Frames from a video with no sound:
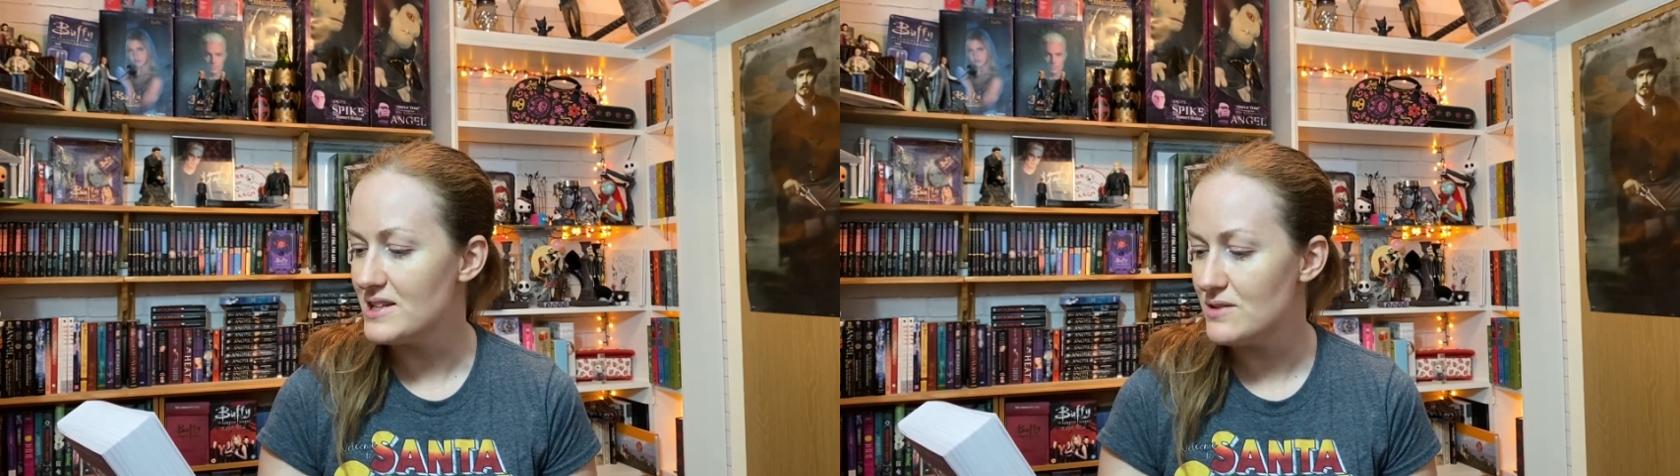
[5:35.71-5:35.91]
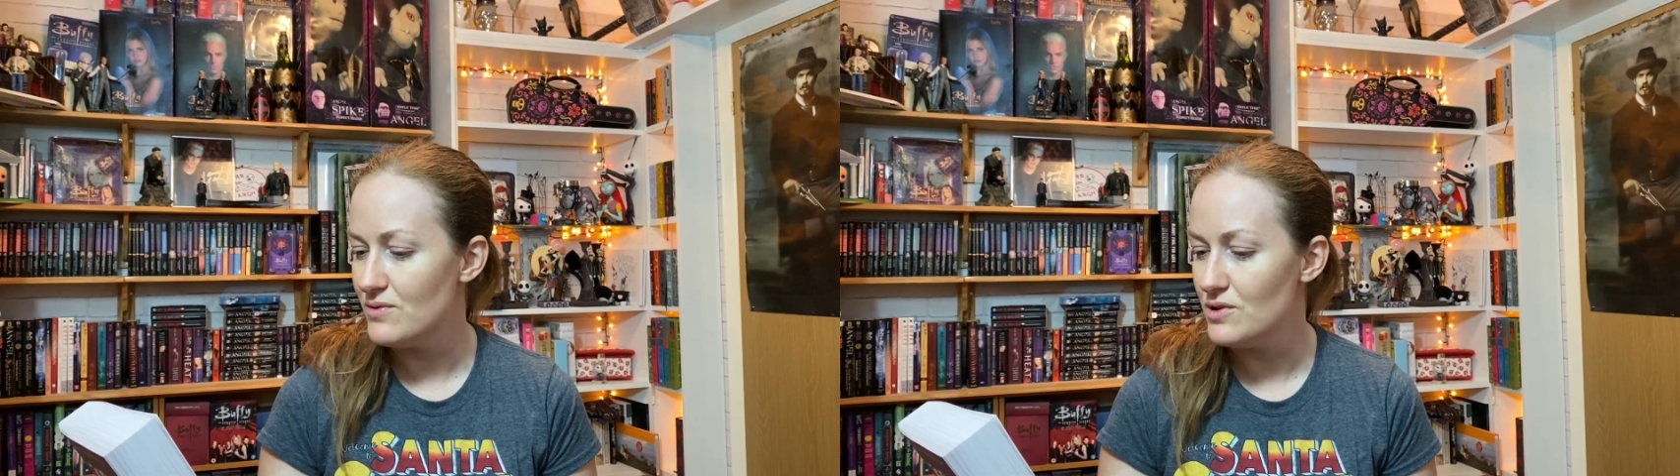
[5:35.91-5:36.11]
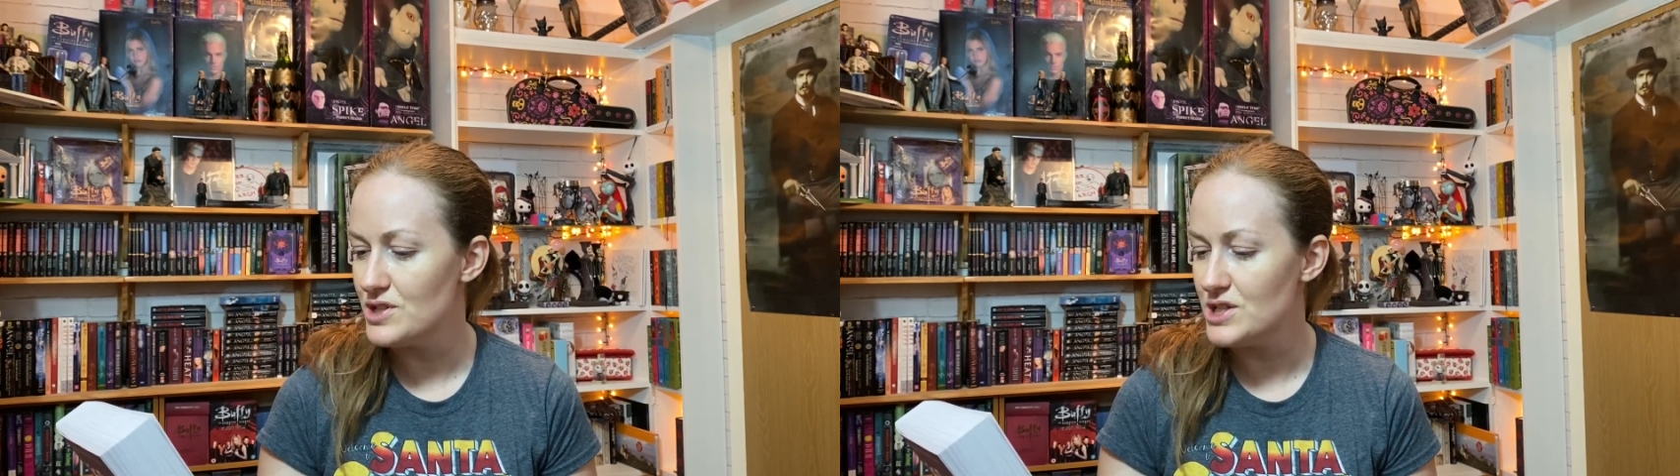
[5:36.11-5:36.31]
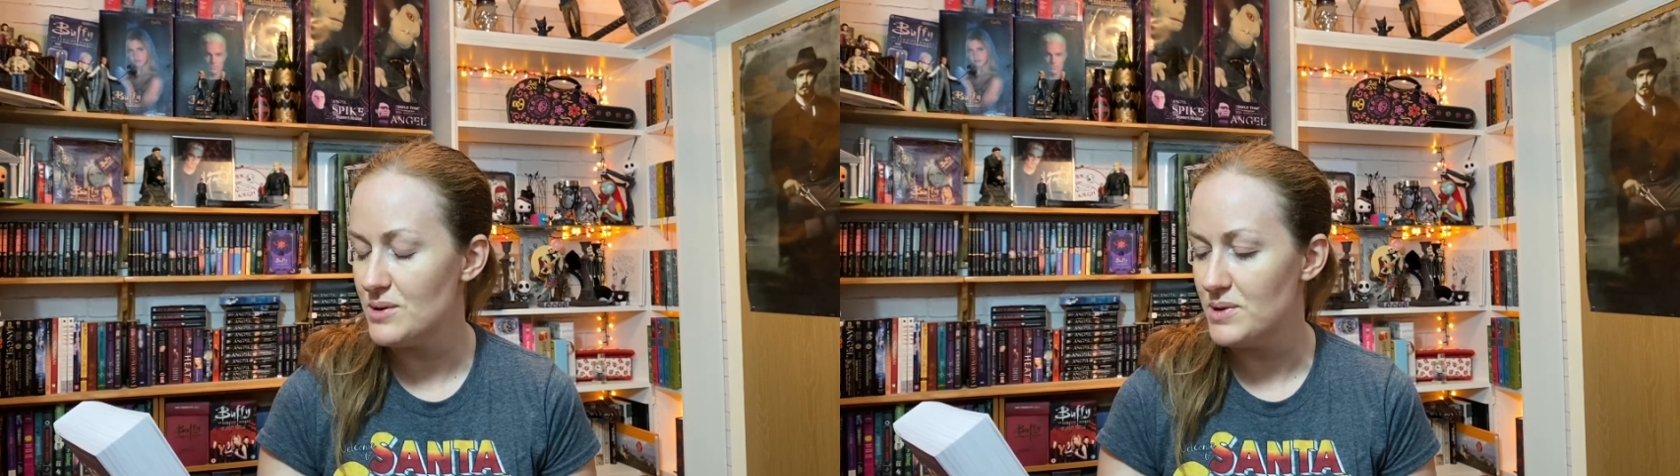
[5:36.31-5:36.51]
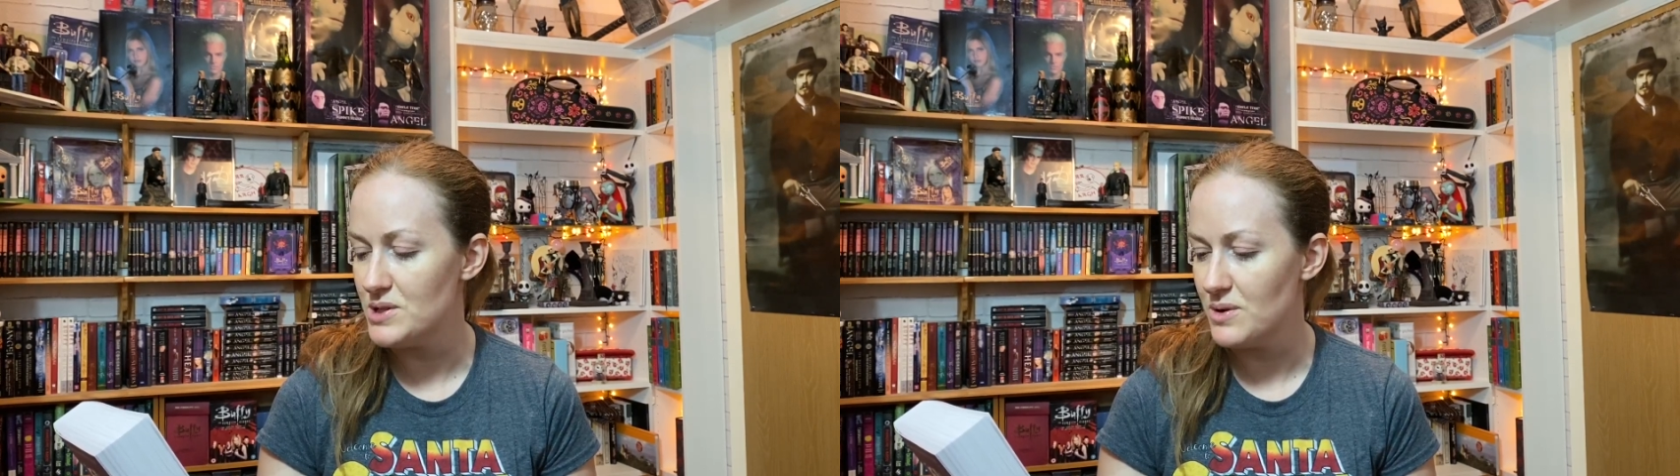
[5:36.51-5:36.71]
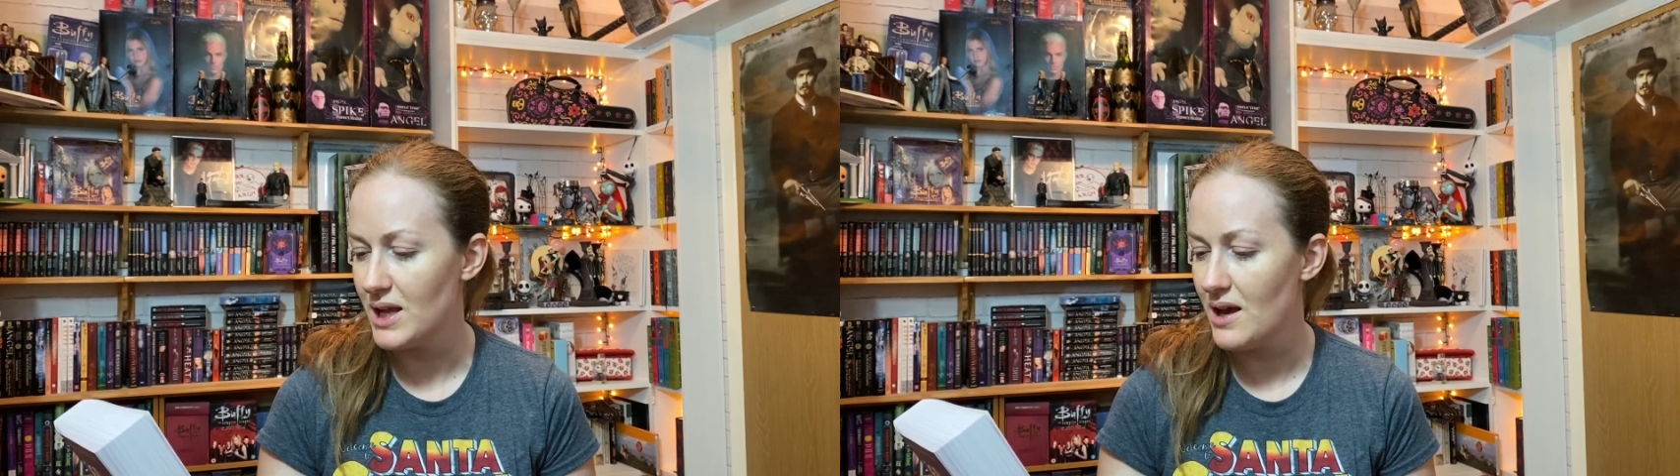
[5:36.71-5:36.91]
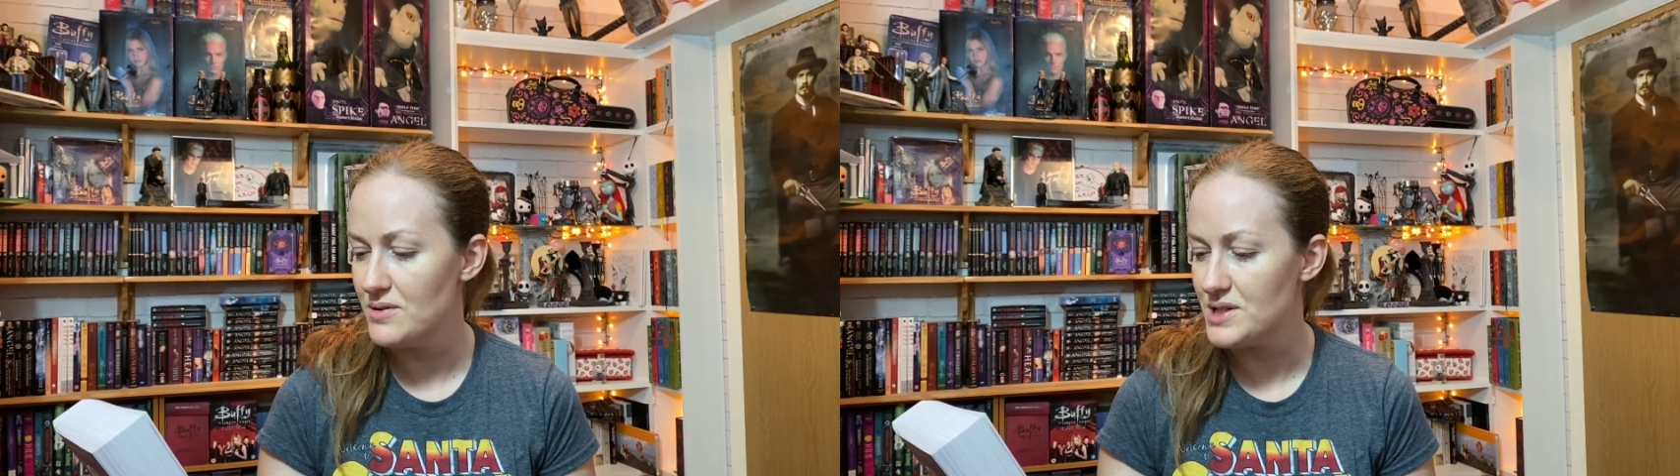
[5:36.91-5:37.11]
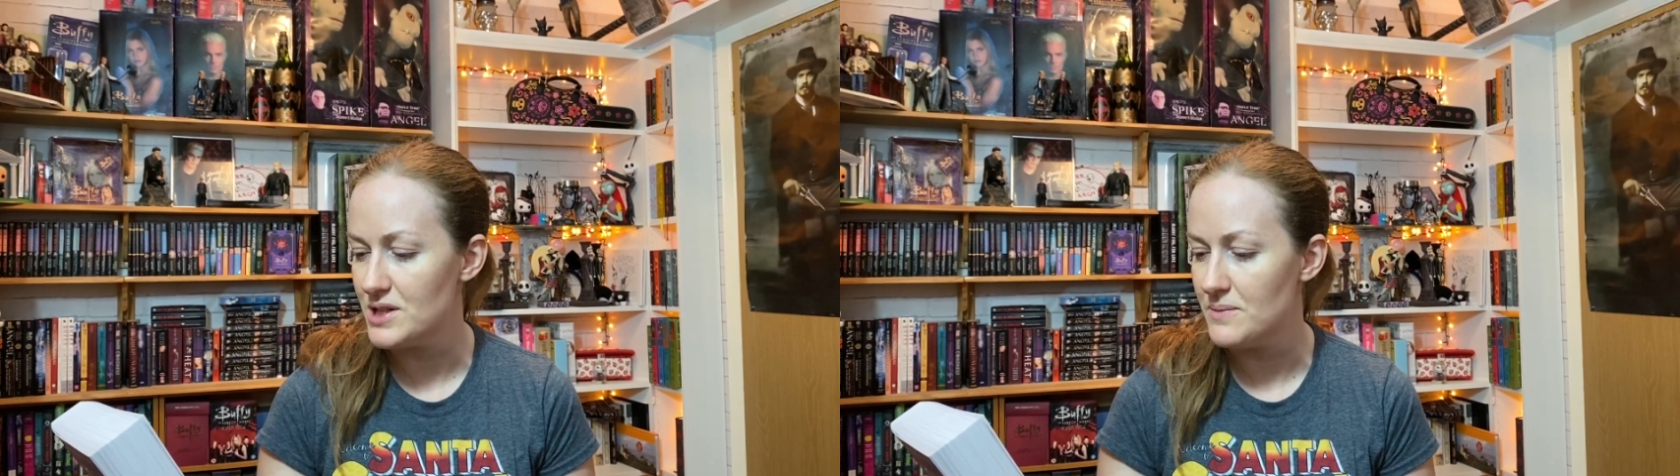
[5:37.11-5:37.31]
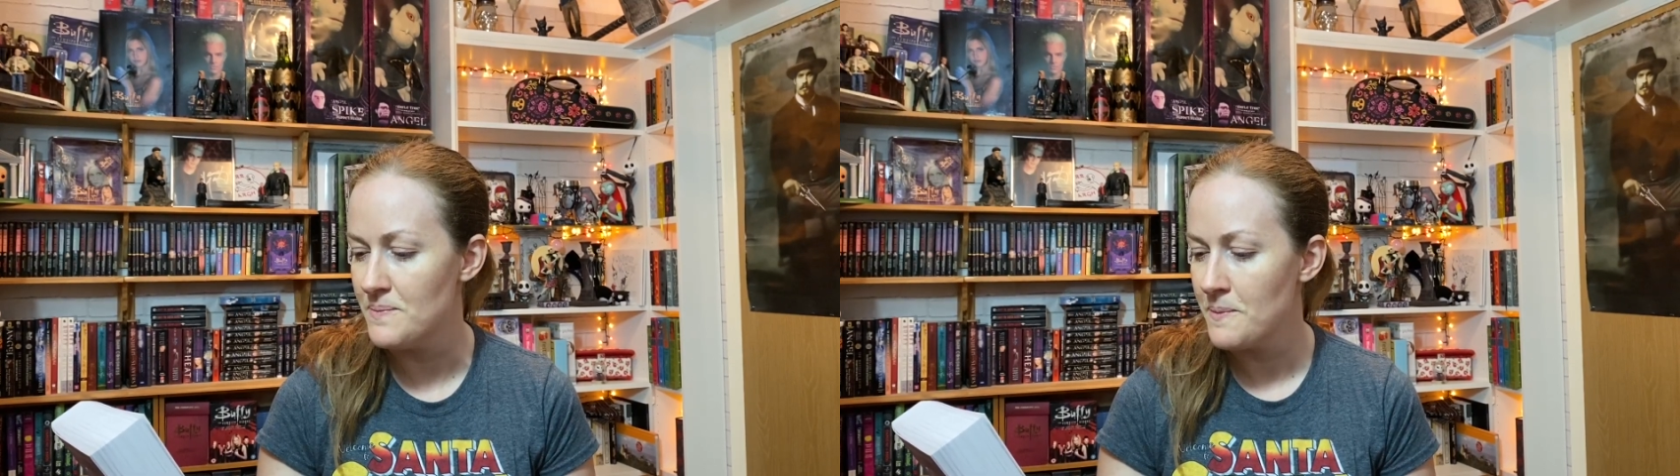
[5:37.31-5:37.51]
as the forces summoned to encounter them.